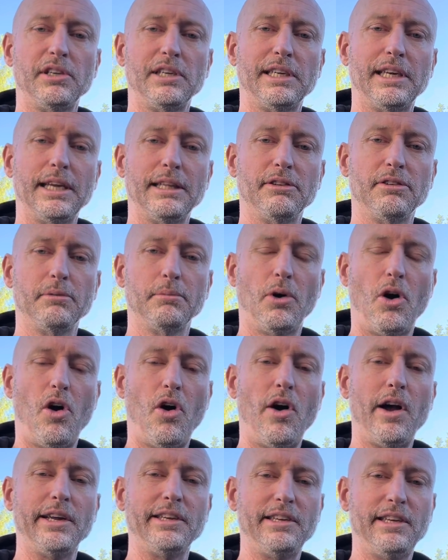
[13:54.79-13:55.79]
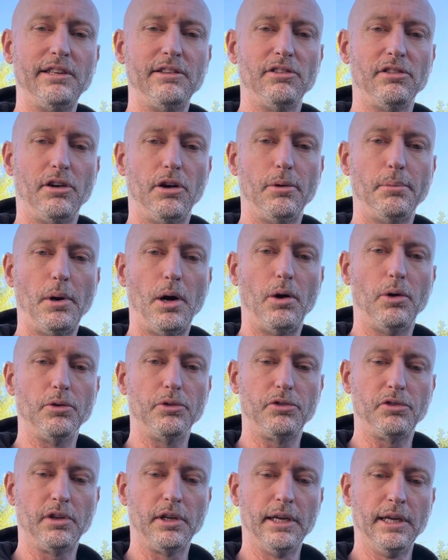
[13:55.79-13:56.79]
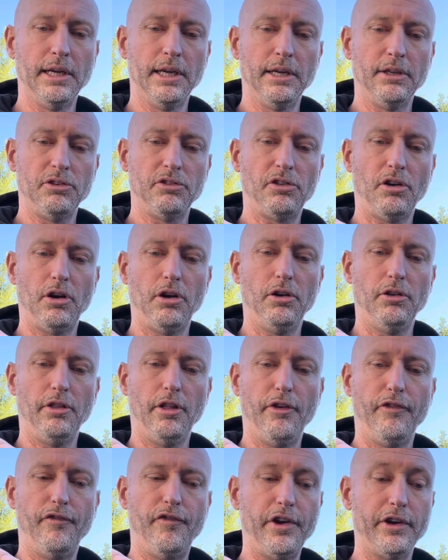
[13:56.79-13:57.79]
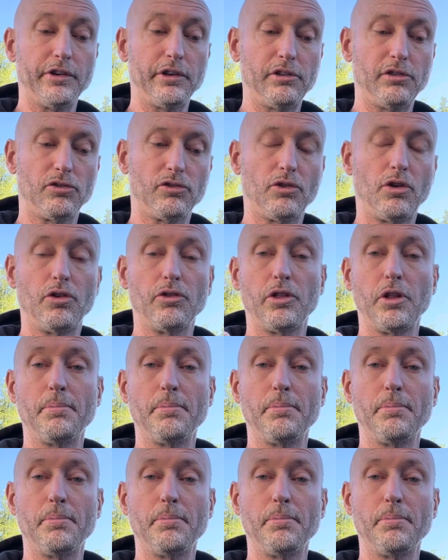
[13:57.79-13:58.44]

You get some high tensile bolts, so they're very strong.